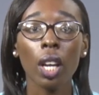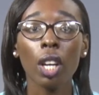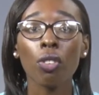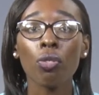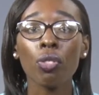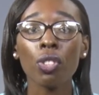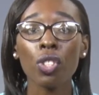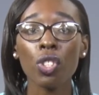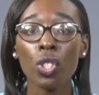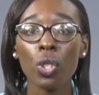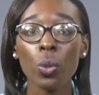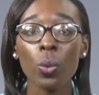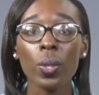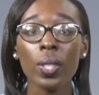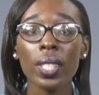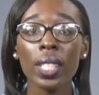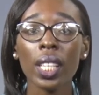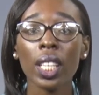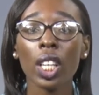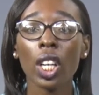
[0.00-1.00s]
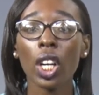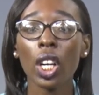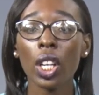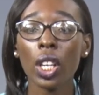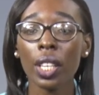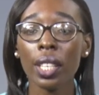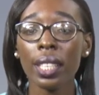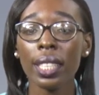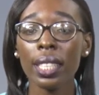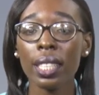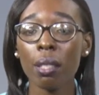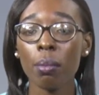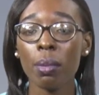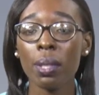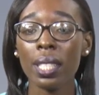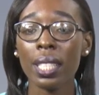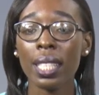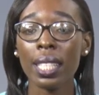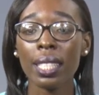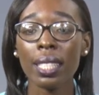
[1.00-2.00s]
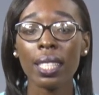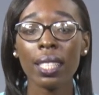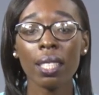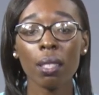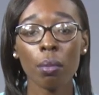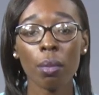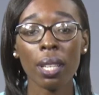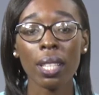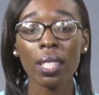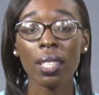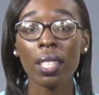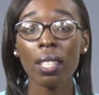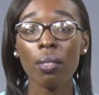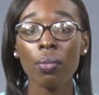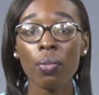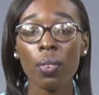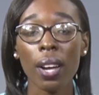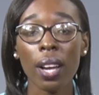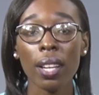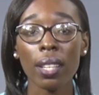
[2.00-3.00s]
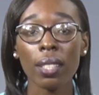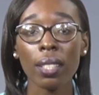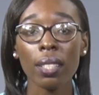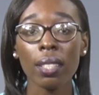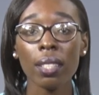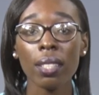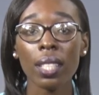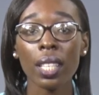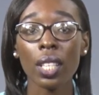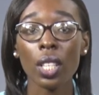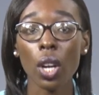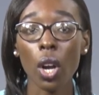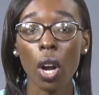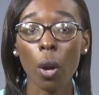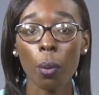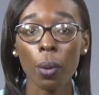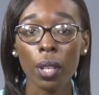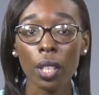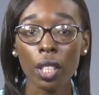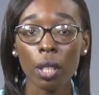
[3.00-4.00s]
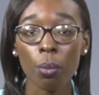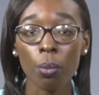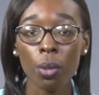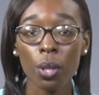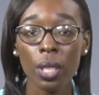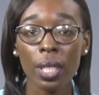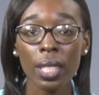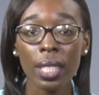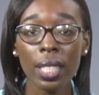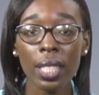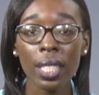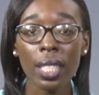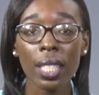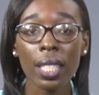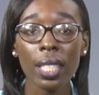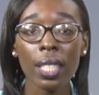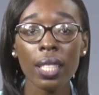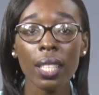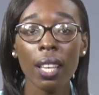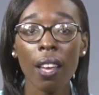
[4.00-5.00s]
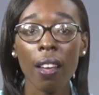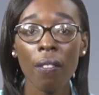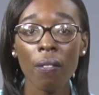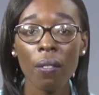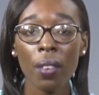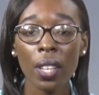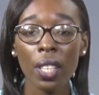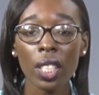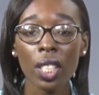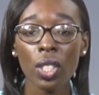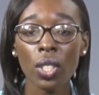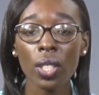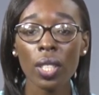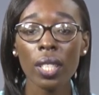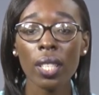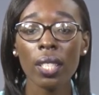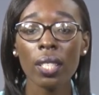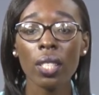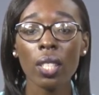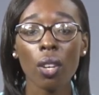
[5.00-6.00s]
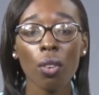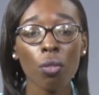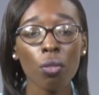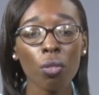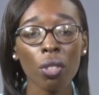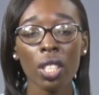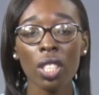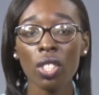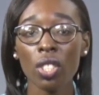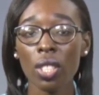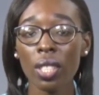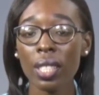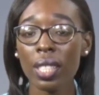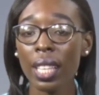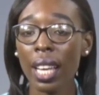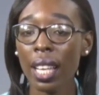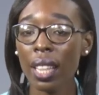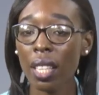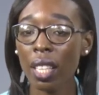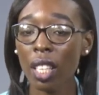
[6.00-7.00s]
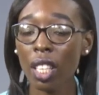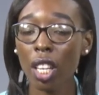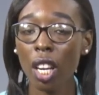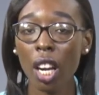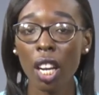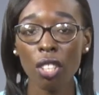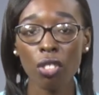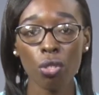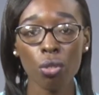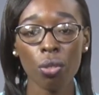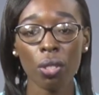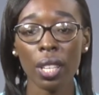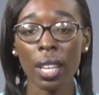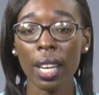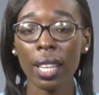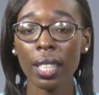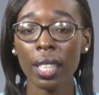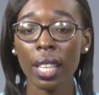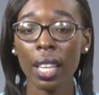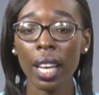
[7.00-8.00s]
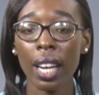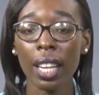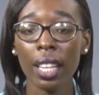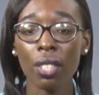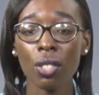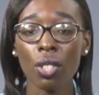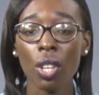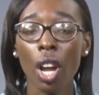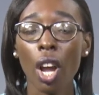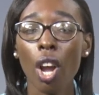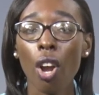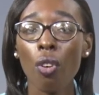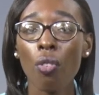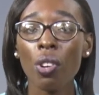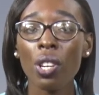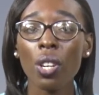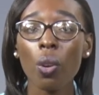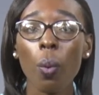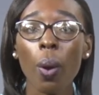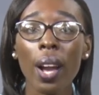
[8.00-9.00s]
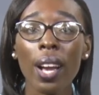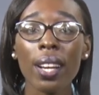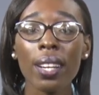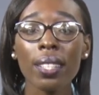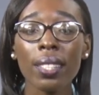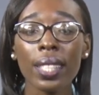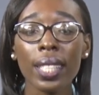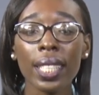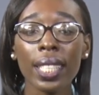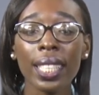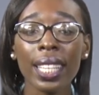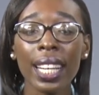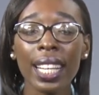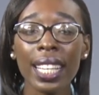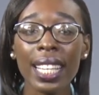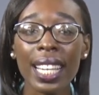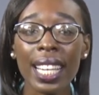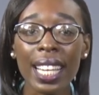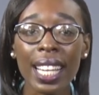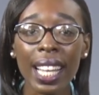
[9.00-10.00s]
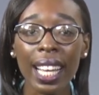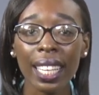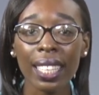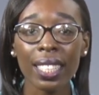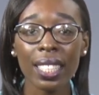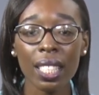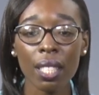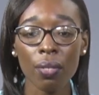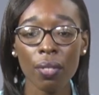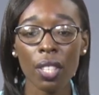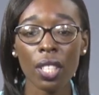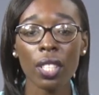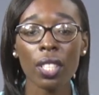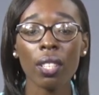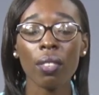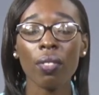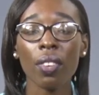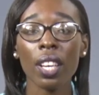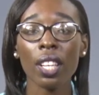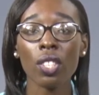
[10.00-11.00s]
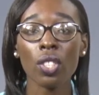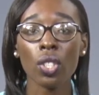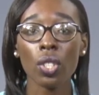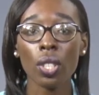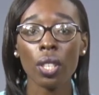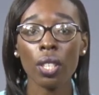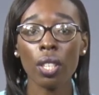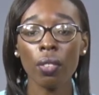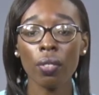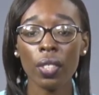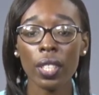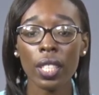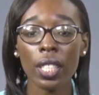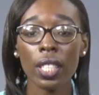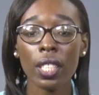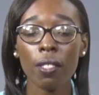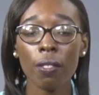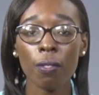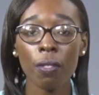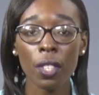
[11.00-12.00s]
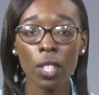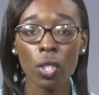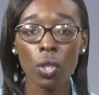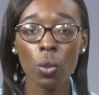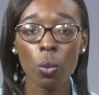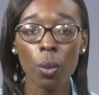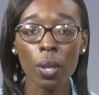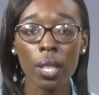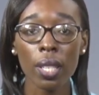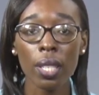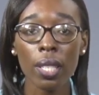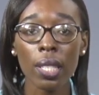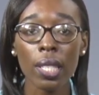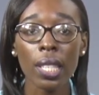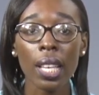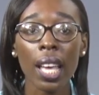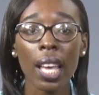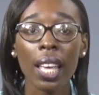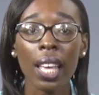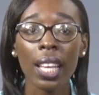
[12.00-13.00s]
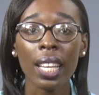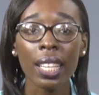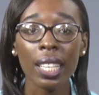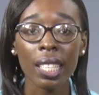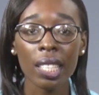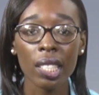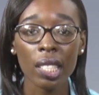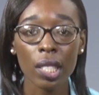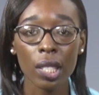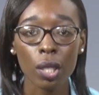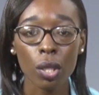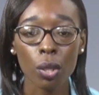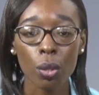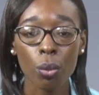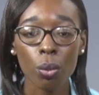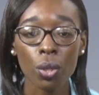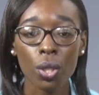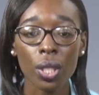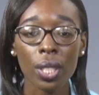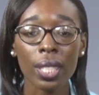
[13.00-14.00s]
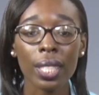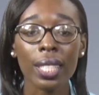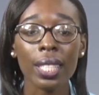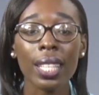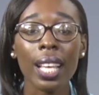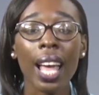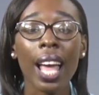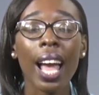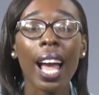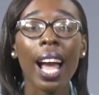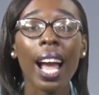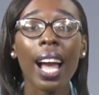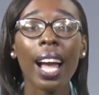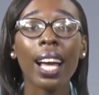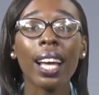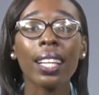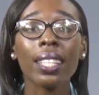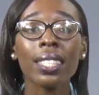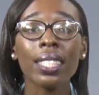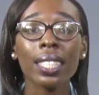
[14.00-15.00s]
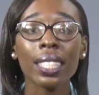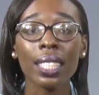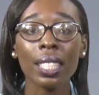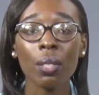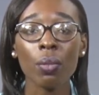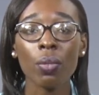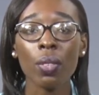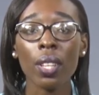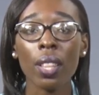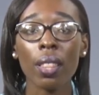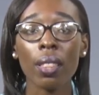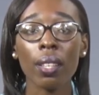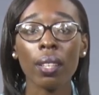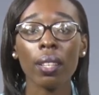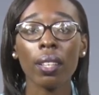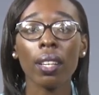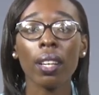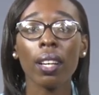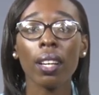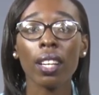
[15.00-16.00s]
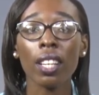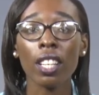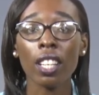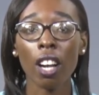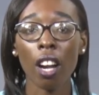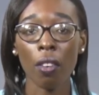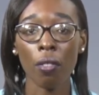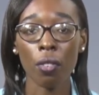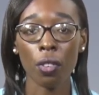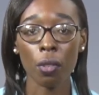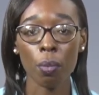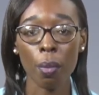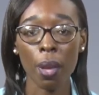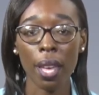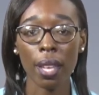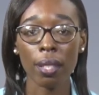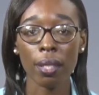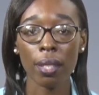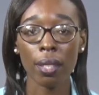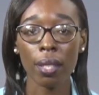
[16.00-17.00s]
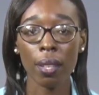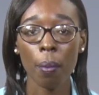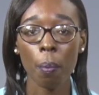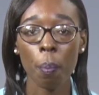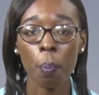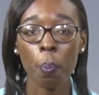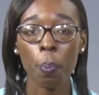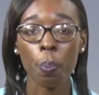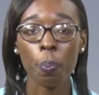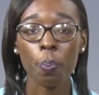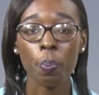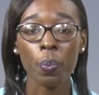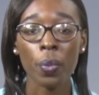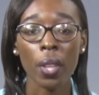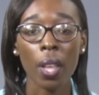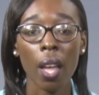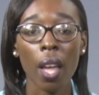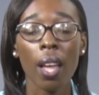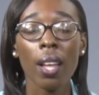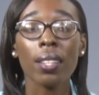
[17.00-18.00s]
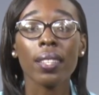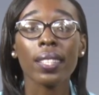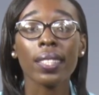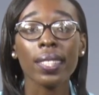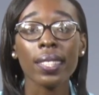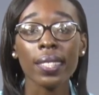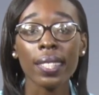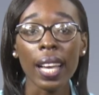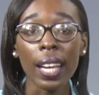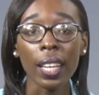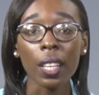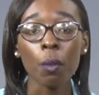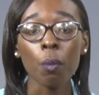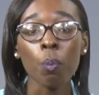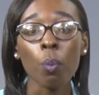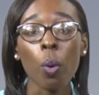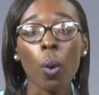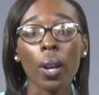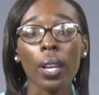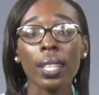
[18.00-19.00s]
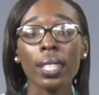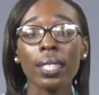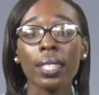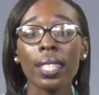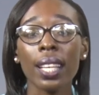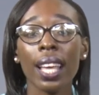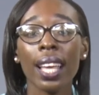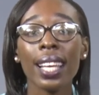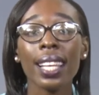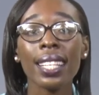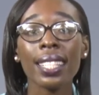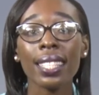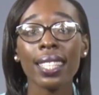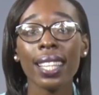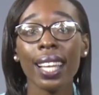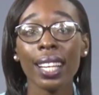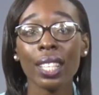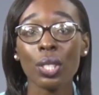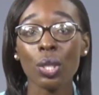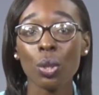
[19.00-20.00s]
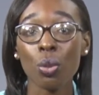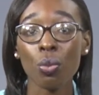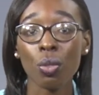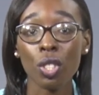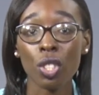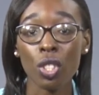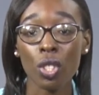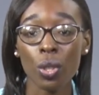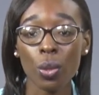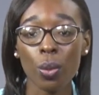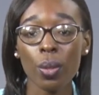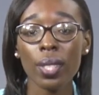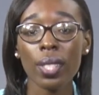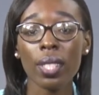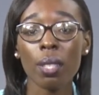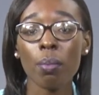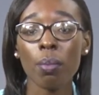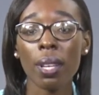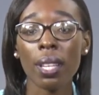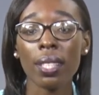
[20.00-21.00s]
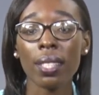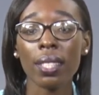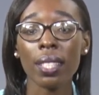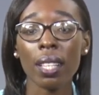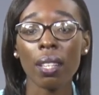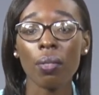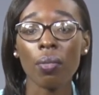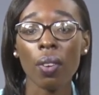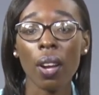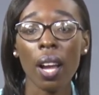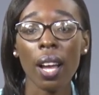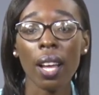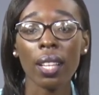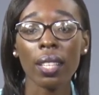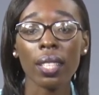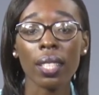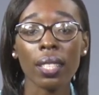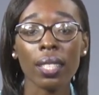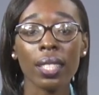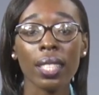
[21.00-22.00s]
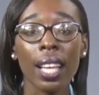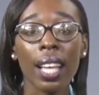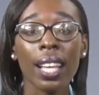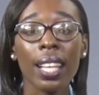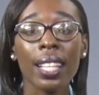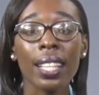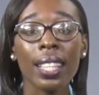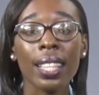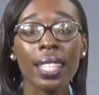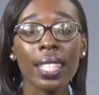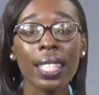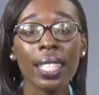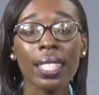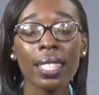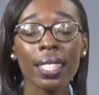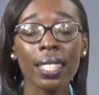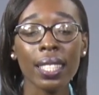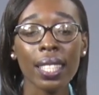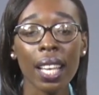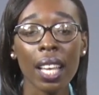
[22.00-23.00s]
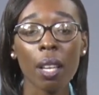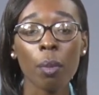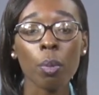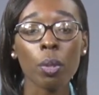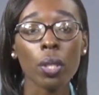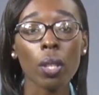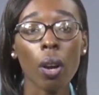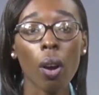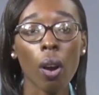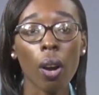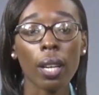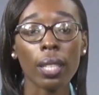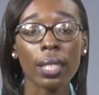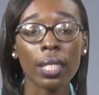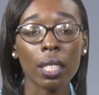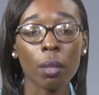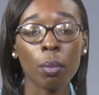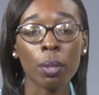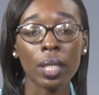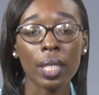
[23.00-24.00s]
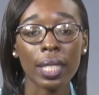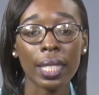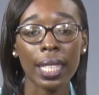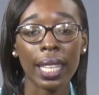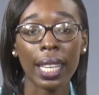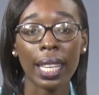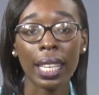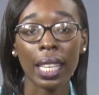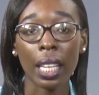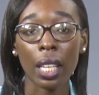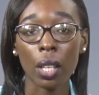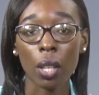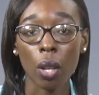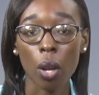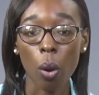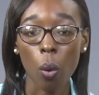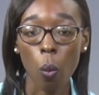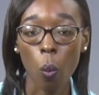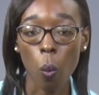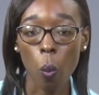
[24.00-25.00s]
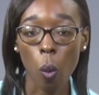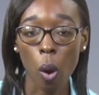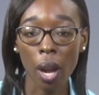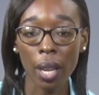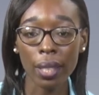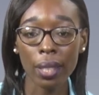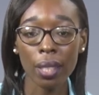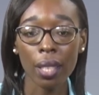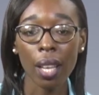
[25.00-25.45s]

reducing or eliminating domestic violence in our communities, villages, regions, and the country at large requires the collective intervention of individuals, institutions, and even the government. The second point is that to reduce domestic violence, these steps ought to be taken. 1,